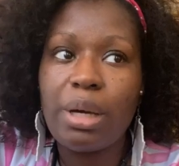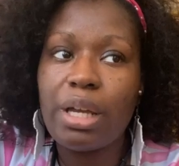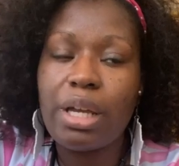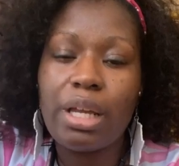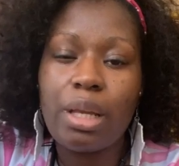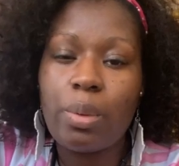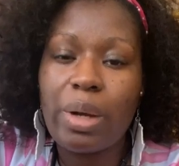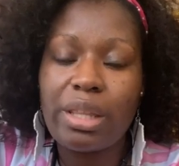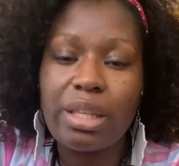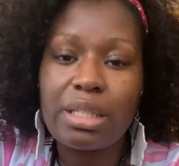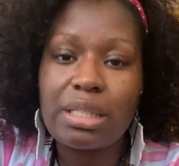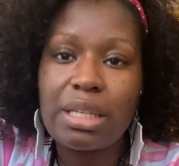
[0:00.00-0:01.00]
But
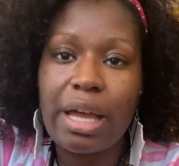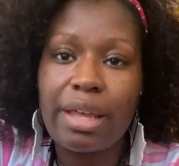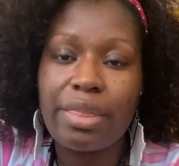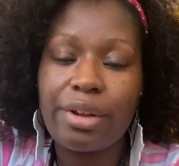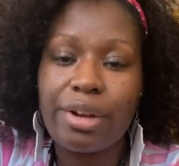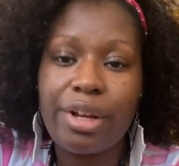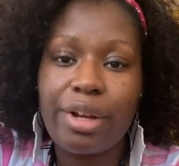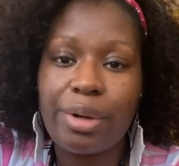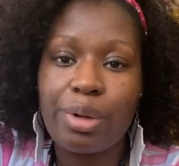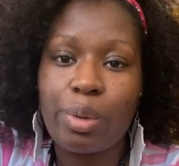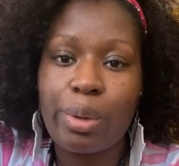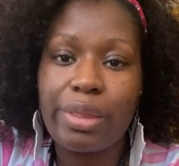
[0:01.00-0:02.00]
anyway, that's neither
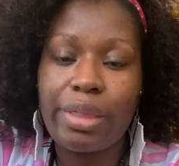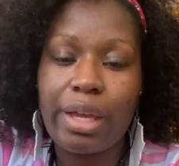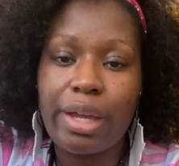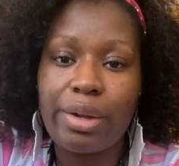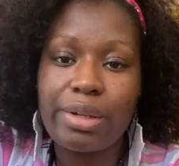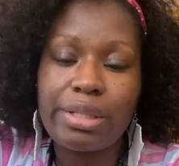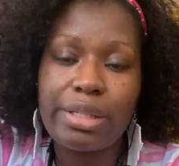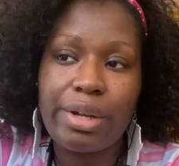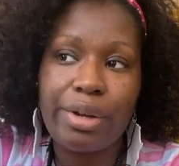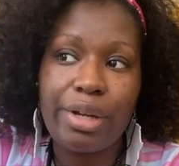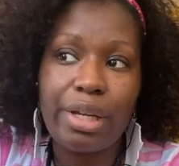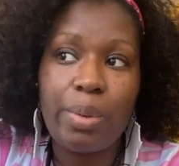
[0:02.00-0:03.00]
here nor there. Is
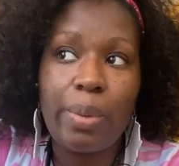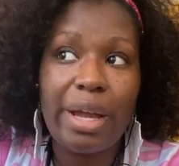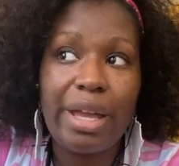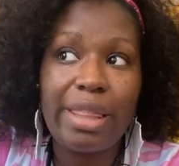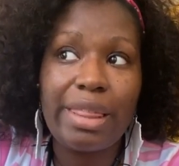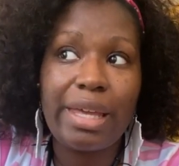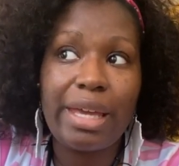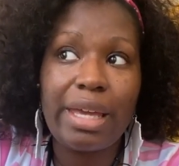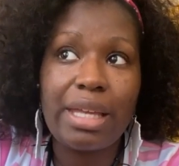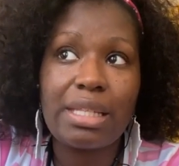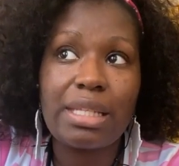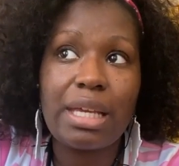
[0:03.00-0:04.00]
there any way
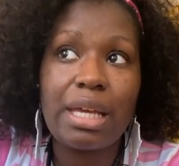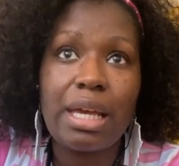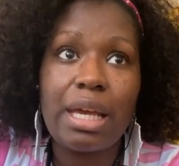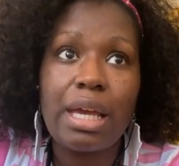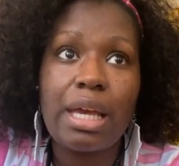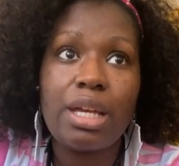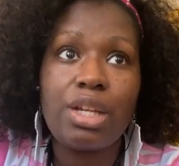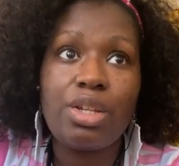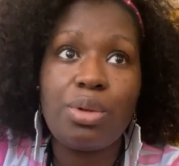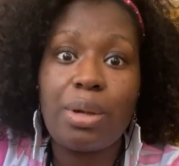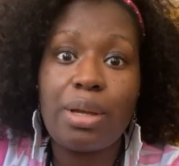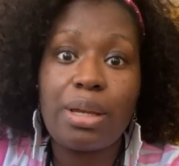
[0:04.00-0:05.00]
that
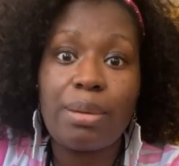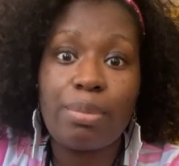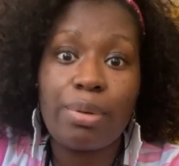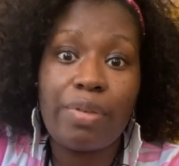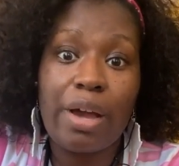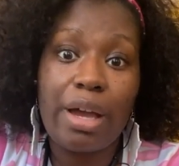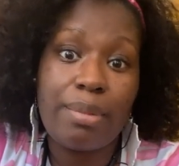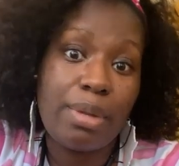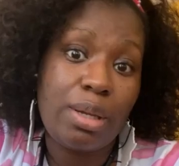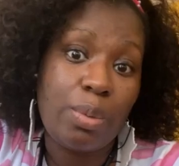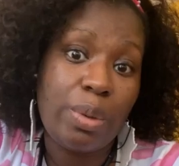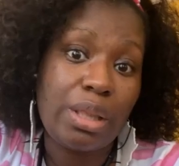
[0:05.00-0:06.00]
you can provide
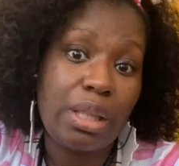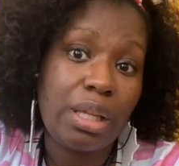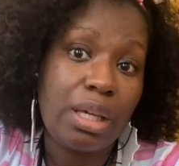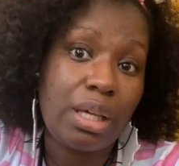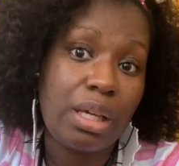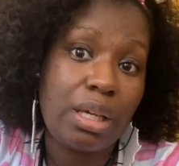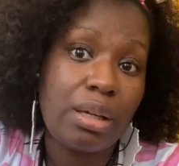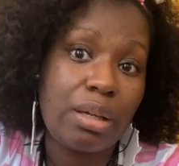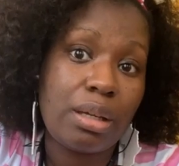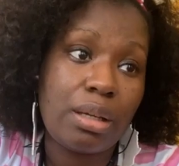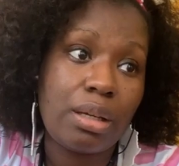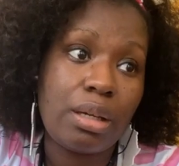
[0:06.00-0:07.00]
me with the
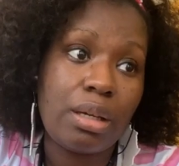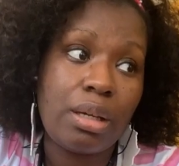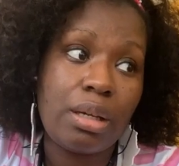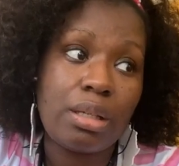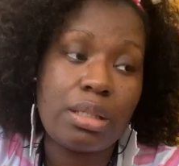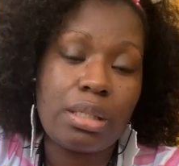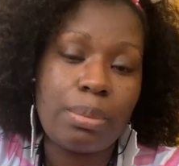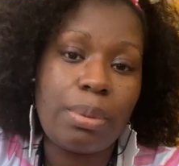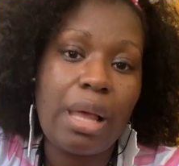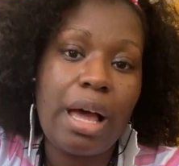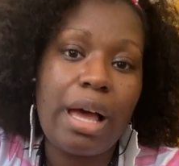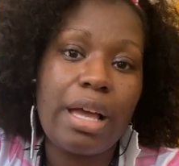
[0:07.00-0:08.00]

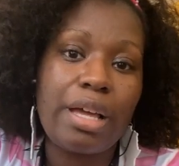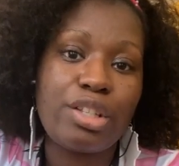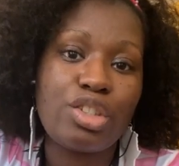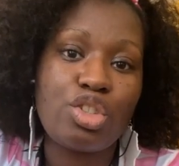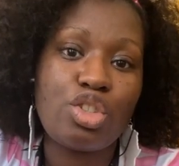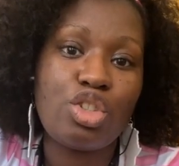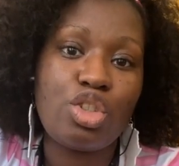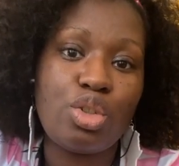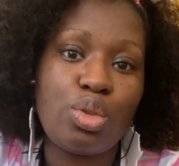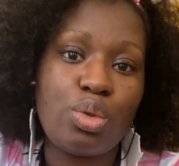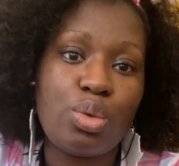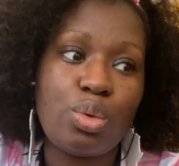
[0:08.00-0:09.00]
supplies
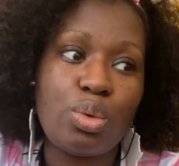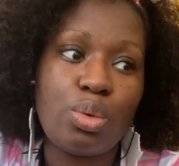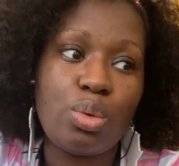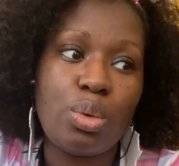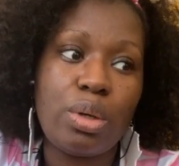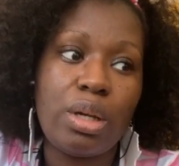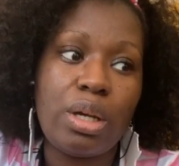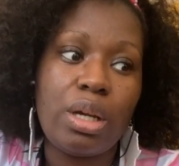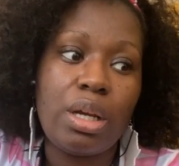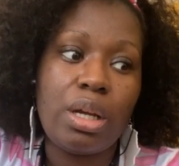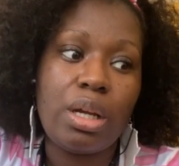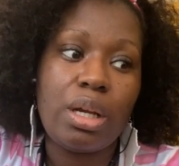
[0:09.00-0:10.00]
to
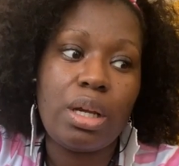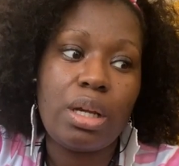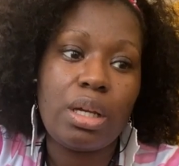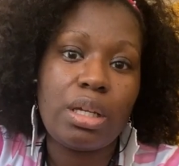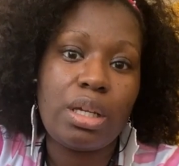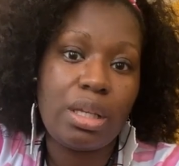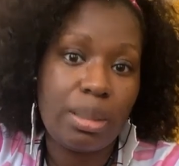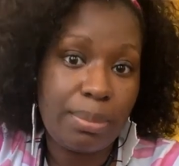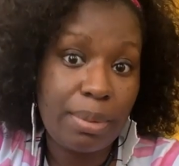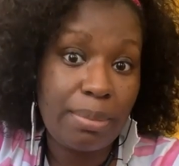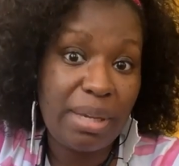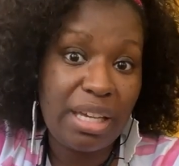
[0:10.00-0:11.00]
get
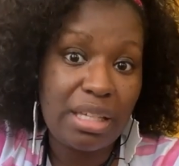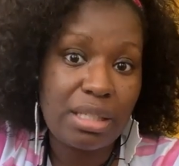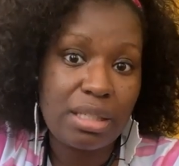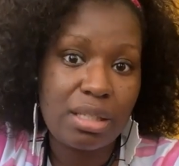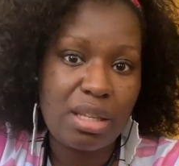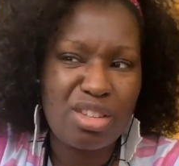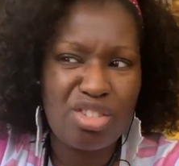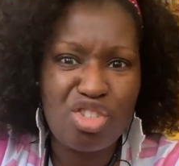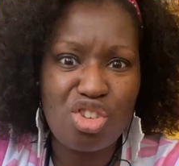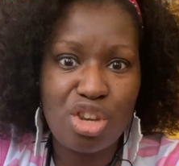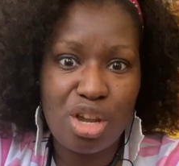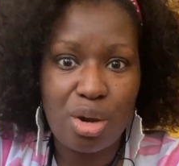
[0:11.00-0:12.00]
up the mess?
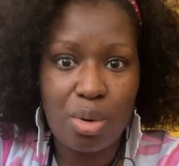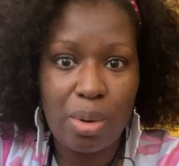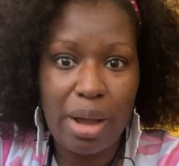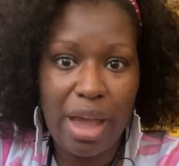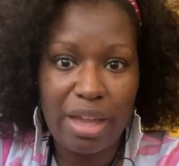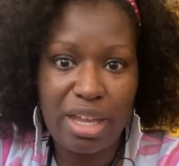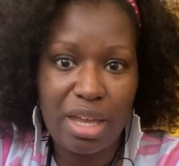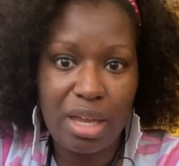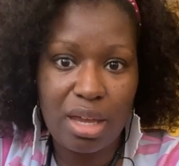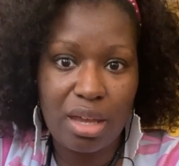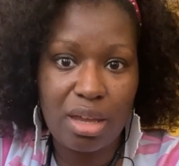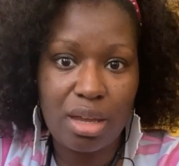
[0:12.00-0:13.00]
No, I
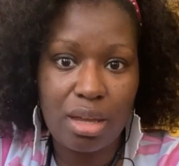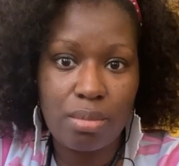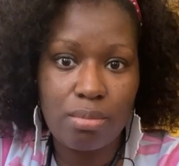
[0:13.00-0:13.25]
can't.